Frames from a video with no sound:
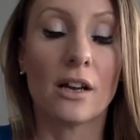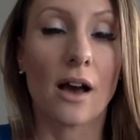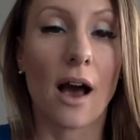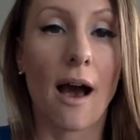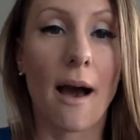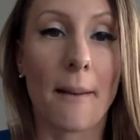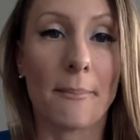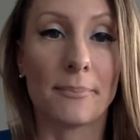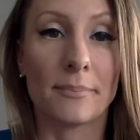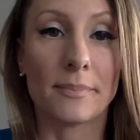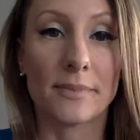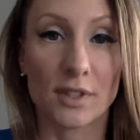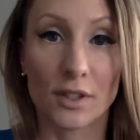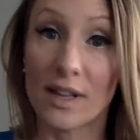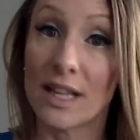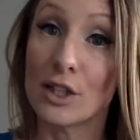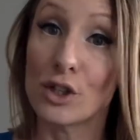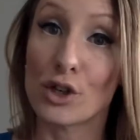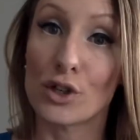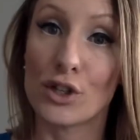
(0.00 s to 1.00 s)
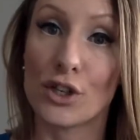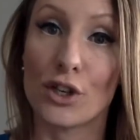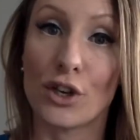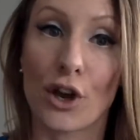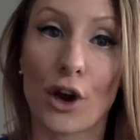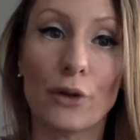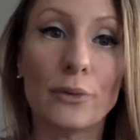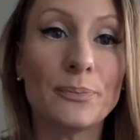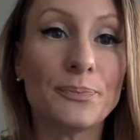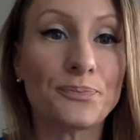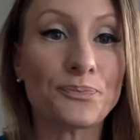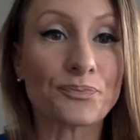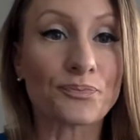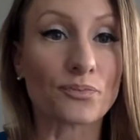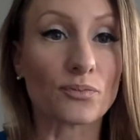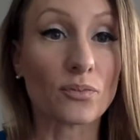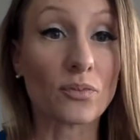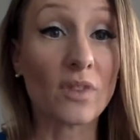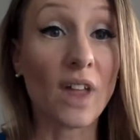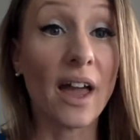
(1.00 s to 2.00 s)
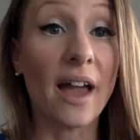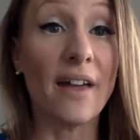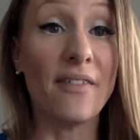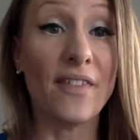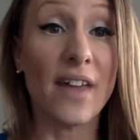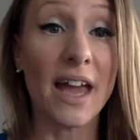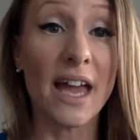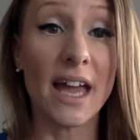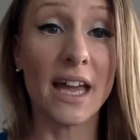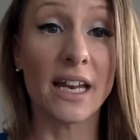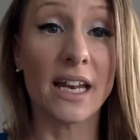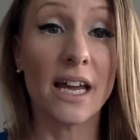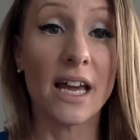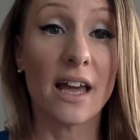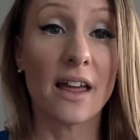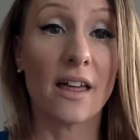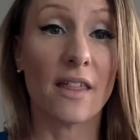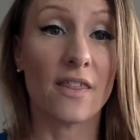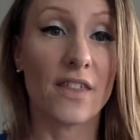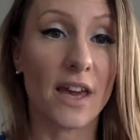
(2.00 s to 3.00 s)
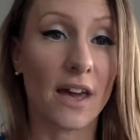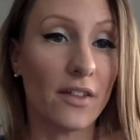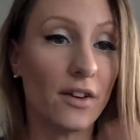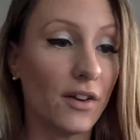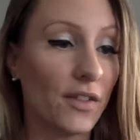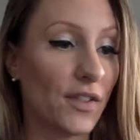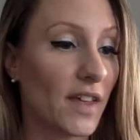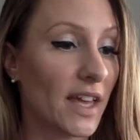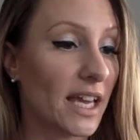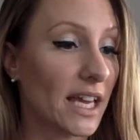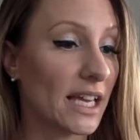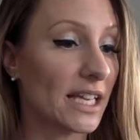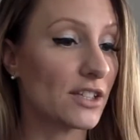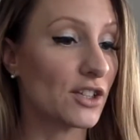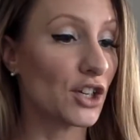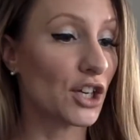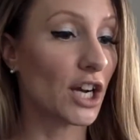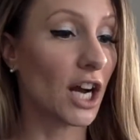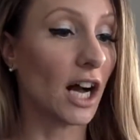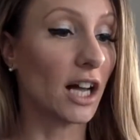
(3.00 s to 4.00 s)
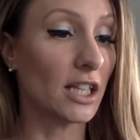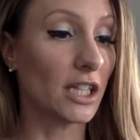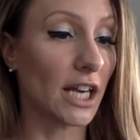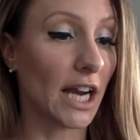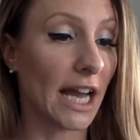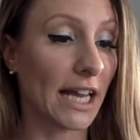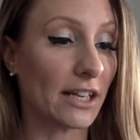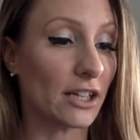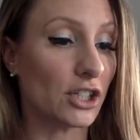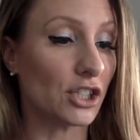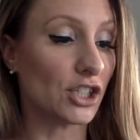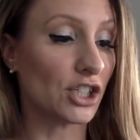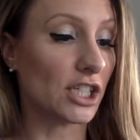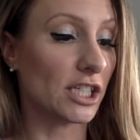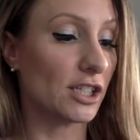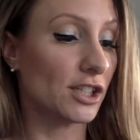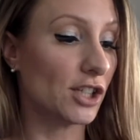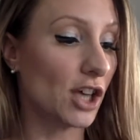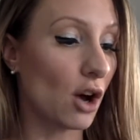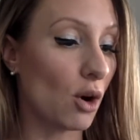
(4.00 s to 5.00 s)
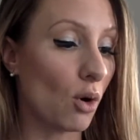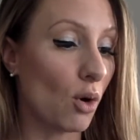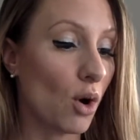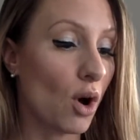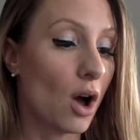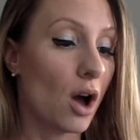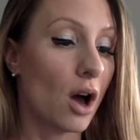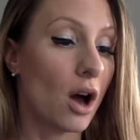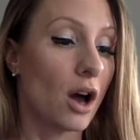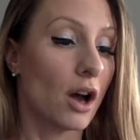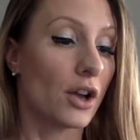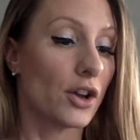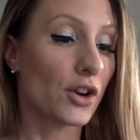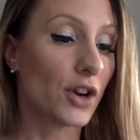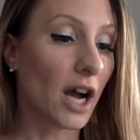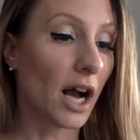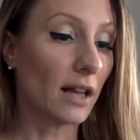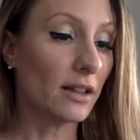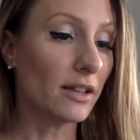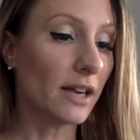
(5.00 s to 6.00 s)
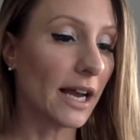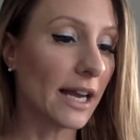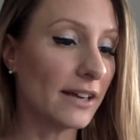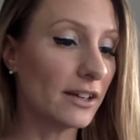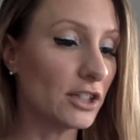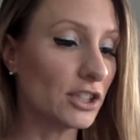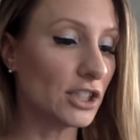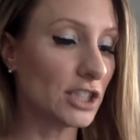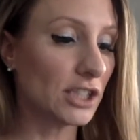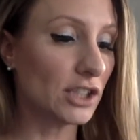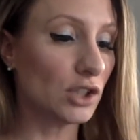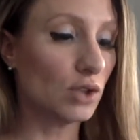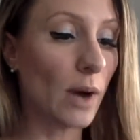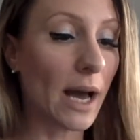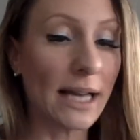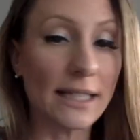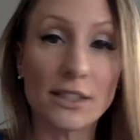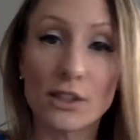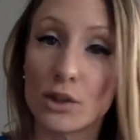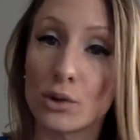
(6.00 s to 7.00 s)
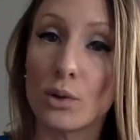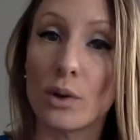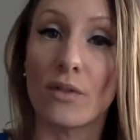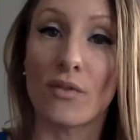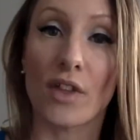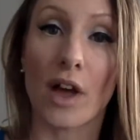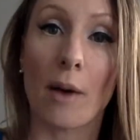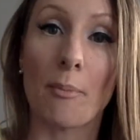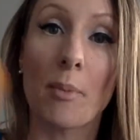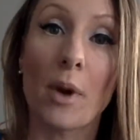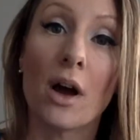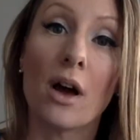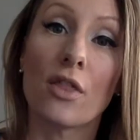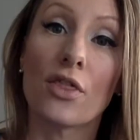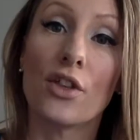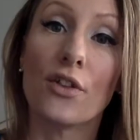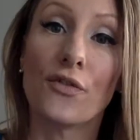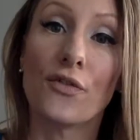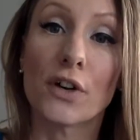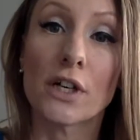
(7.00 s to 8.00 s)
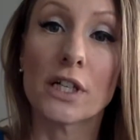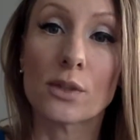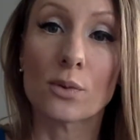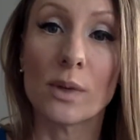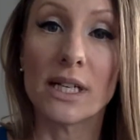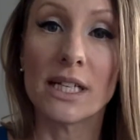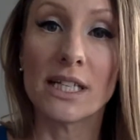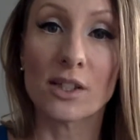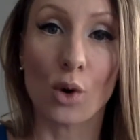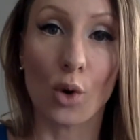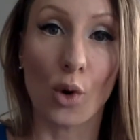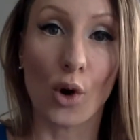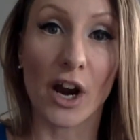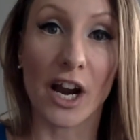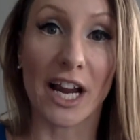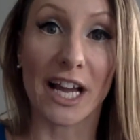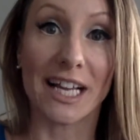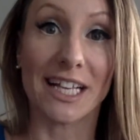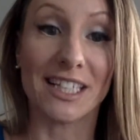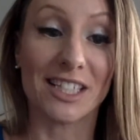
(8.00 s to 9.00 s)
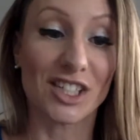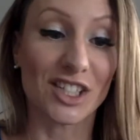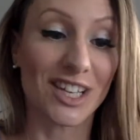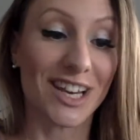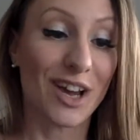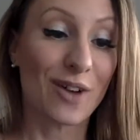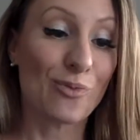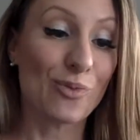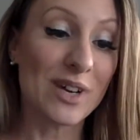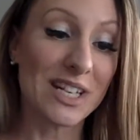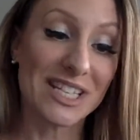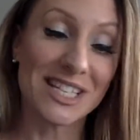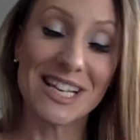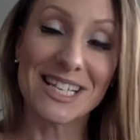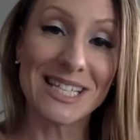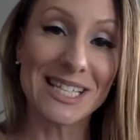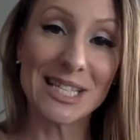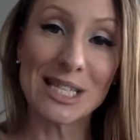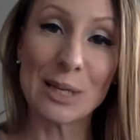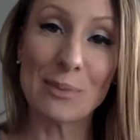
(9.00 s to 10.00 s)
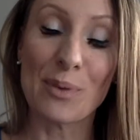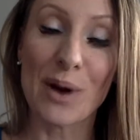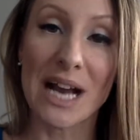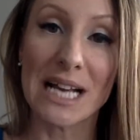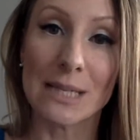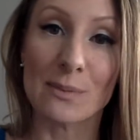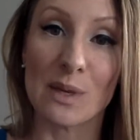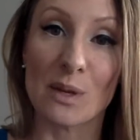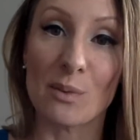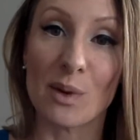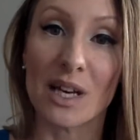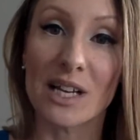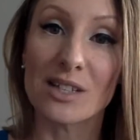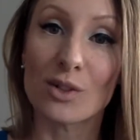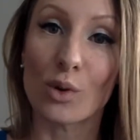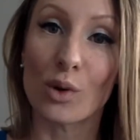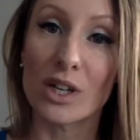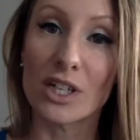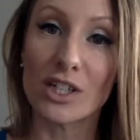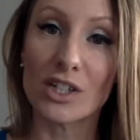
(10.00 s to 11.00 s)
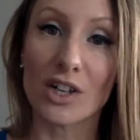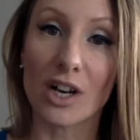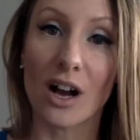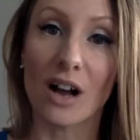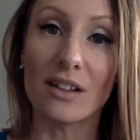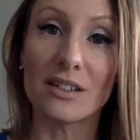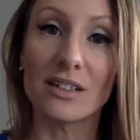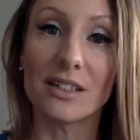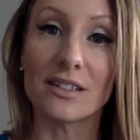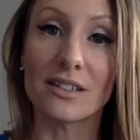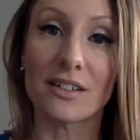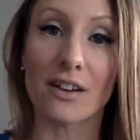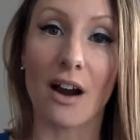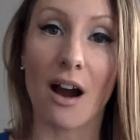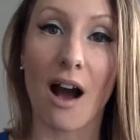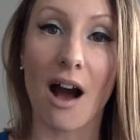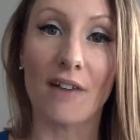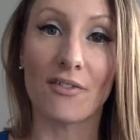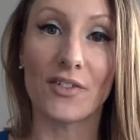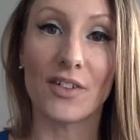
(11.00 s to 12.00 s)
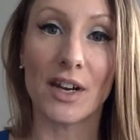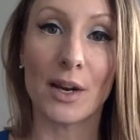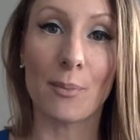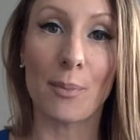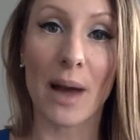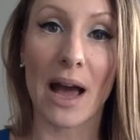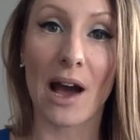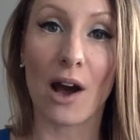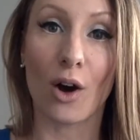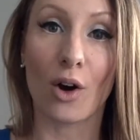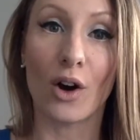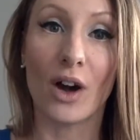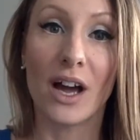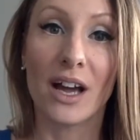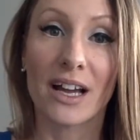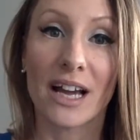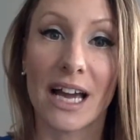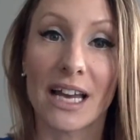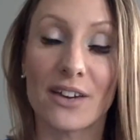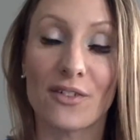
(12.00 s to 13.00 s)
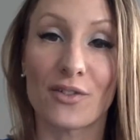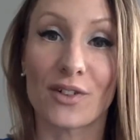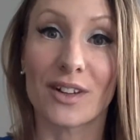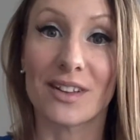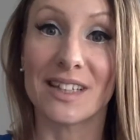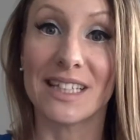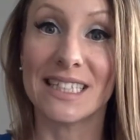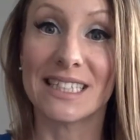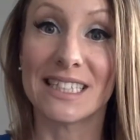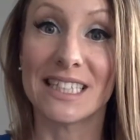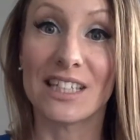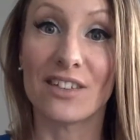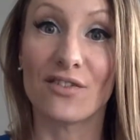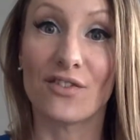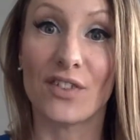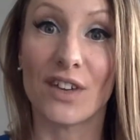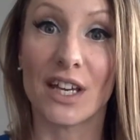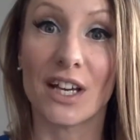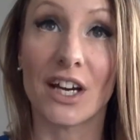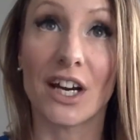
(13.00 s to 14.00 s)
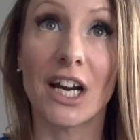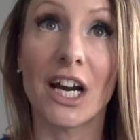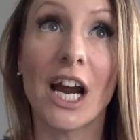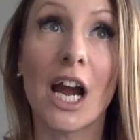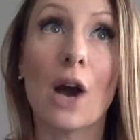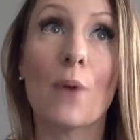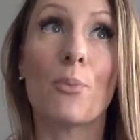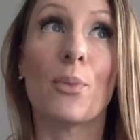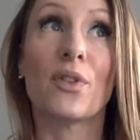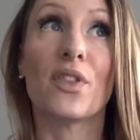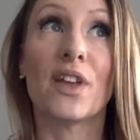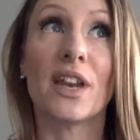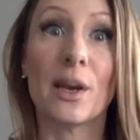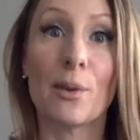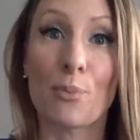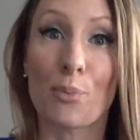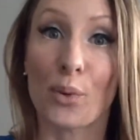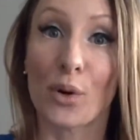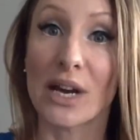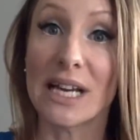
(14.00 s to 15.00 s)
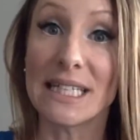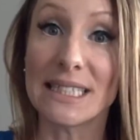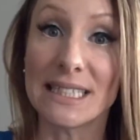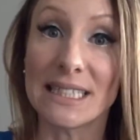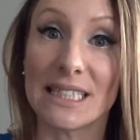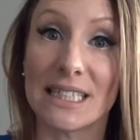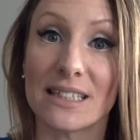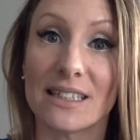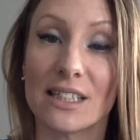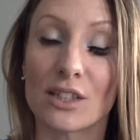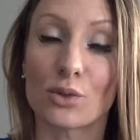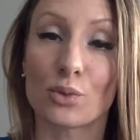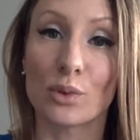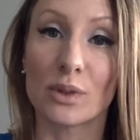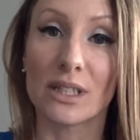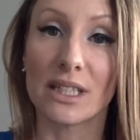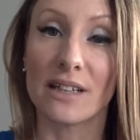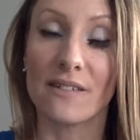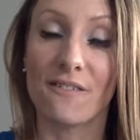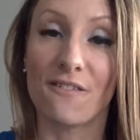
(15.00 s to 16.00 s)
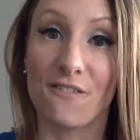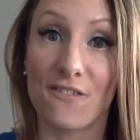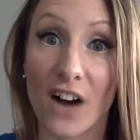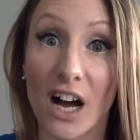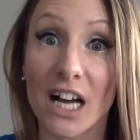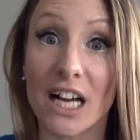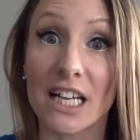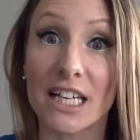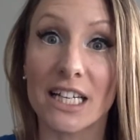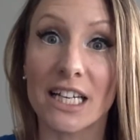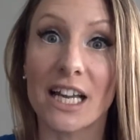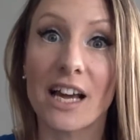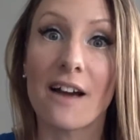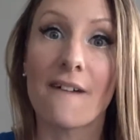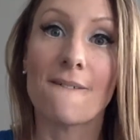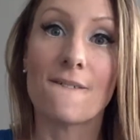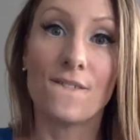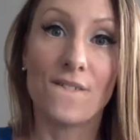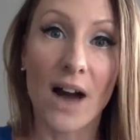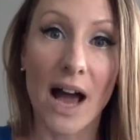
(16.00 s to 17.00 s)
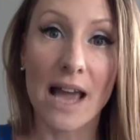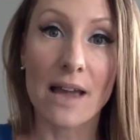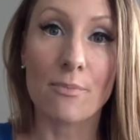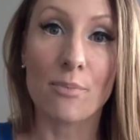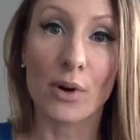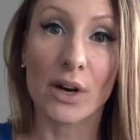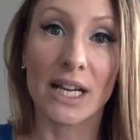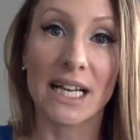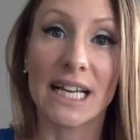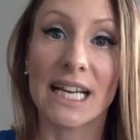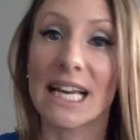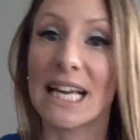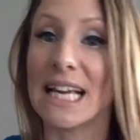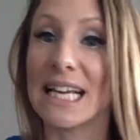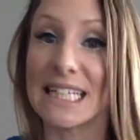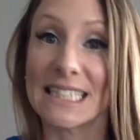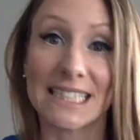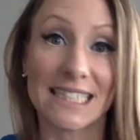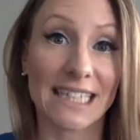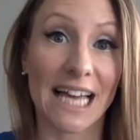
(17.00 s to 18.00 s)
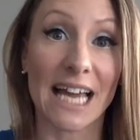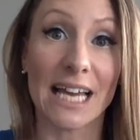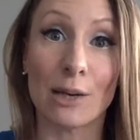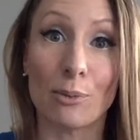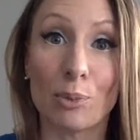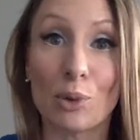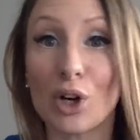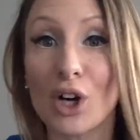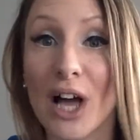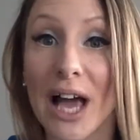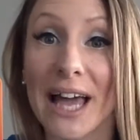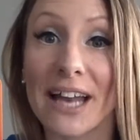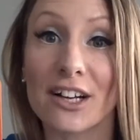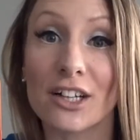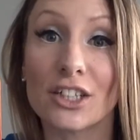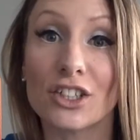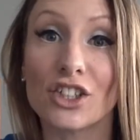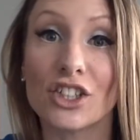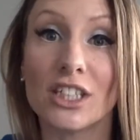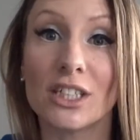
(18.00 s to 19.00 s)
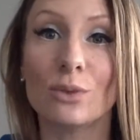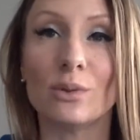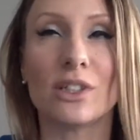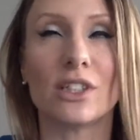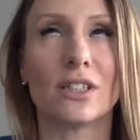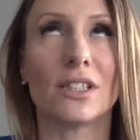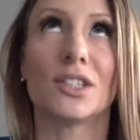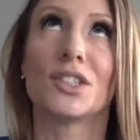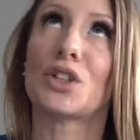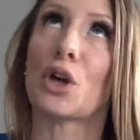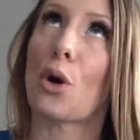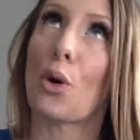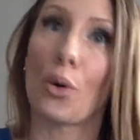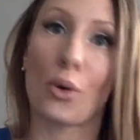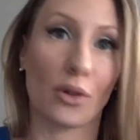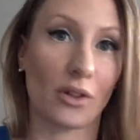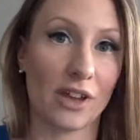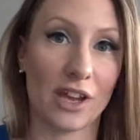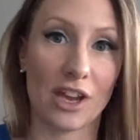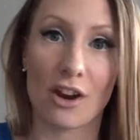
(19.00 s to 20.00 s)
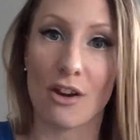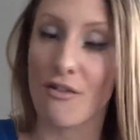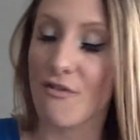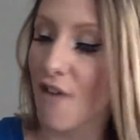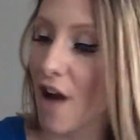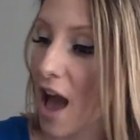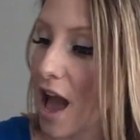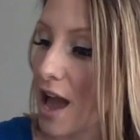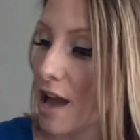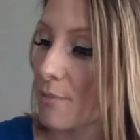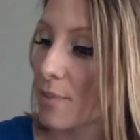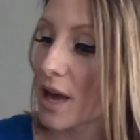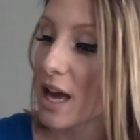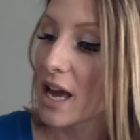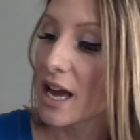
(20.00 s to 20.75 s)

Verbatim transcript: So that's good to know. And then the other thing is your color energy. So your color energies, you had two of them. The first one is orange, which doesn't surprise me because orange colors are often about kind of releasing fear, but then embracing this really fun, vibrant, excitable energy, which is totally your vibe.